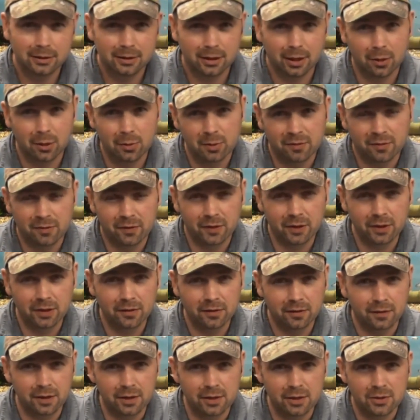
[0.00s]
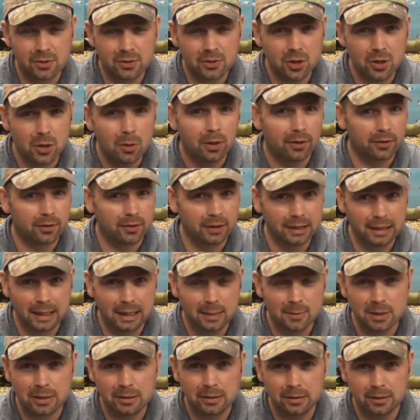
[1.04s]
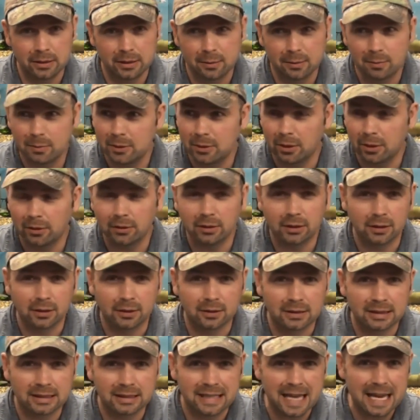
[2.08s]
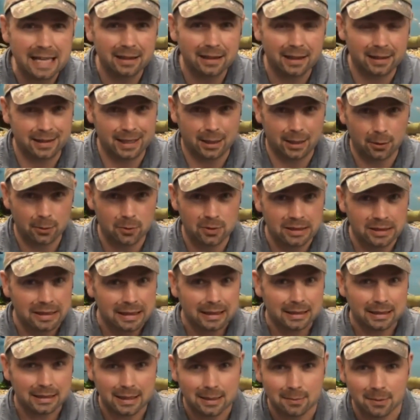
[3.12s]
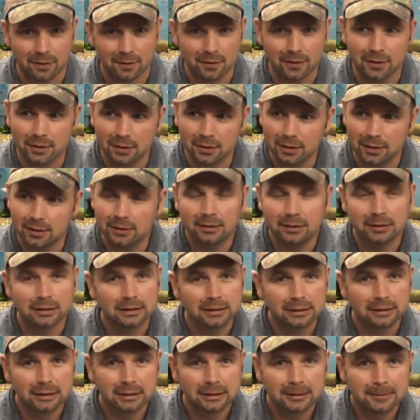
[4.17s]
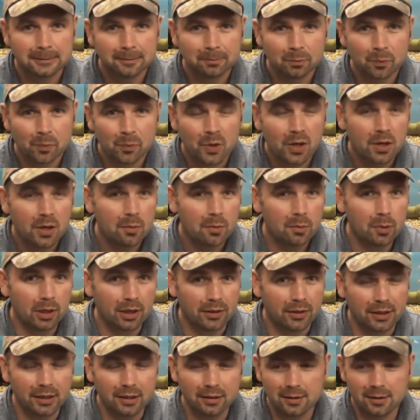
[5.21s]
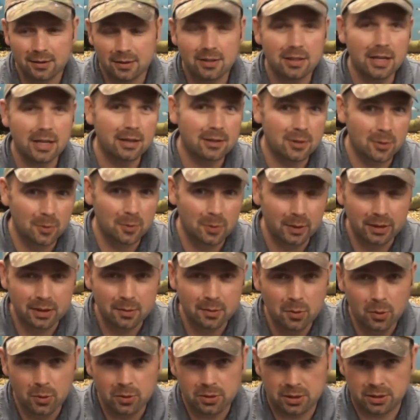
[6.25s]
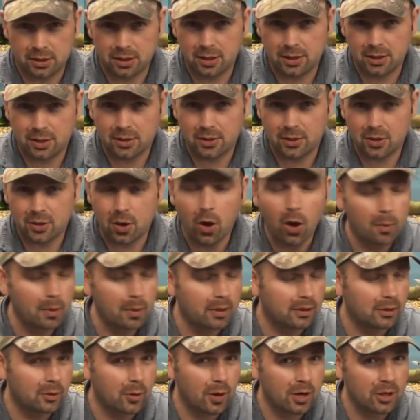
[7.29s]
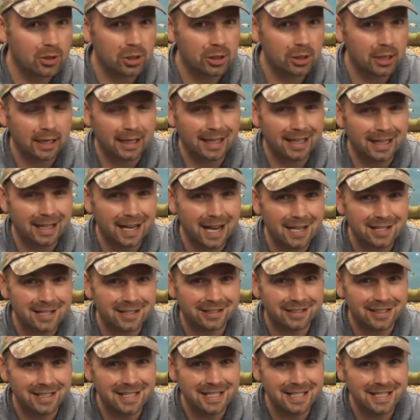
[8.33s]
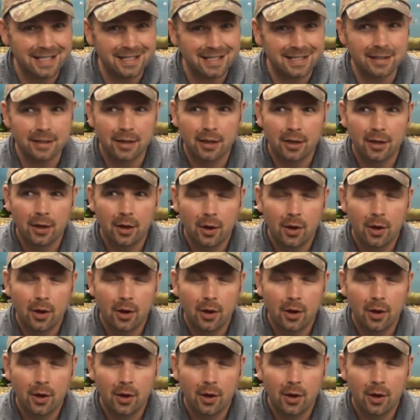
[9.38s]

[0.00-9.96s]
that would be funny the first 2 or 3 times I heard it, not the 10,000th time I've heard it. But I think, sensibly, the most common question I get asked is,